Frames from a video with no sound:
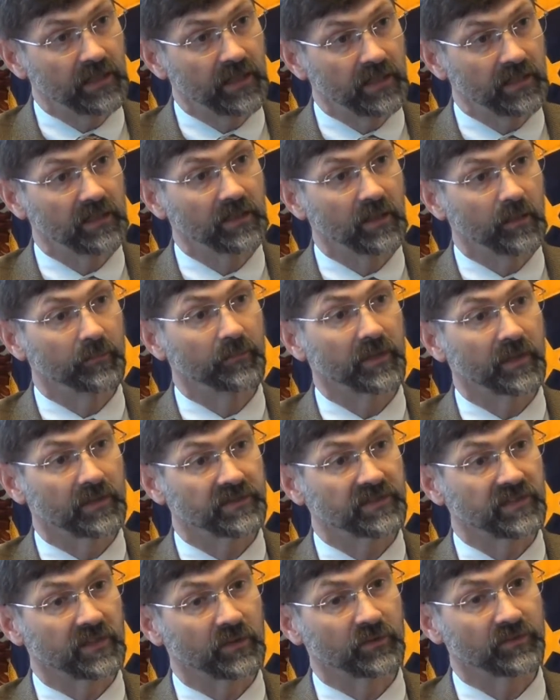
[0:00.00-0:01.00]
getting them the
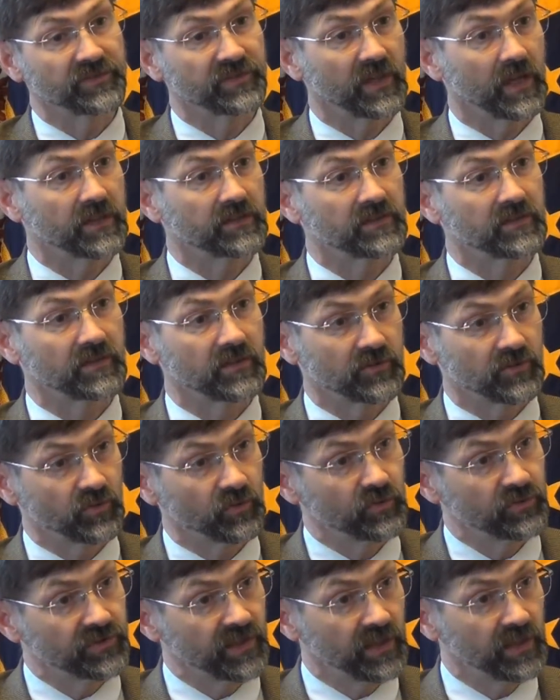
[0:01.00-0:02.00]
skill sets and the
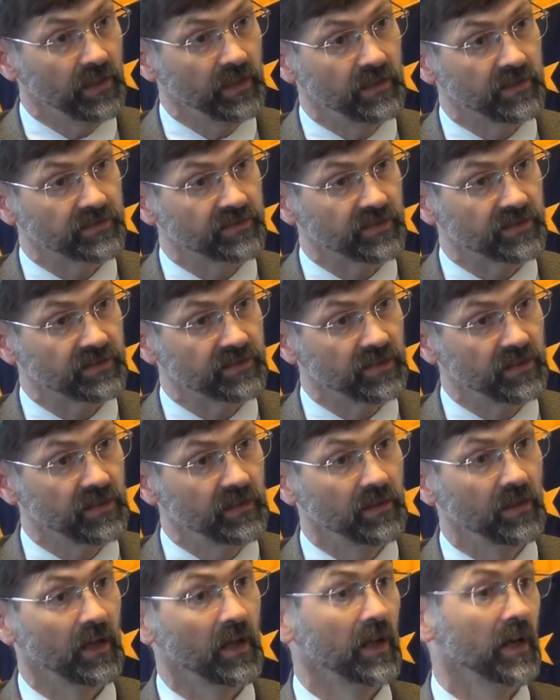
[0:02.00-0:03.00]
tools they need to succeed,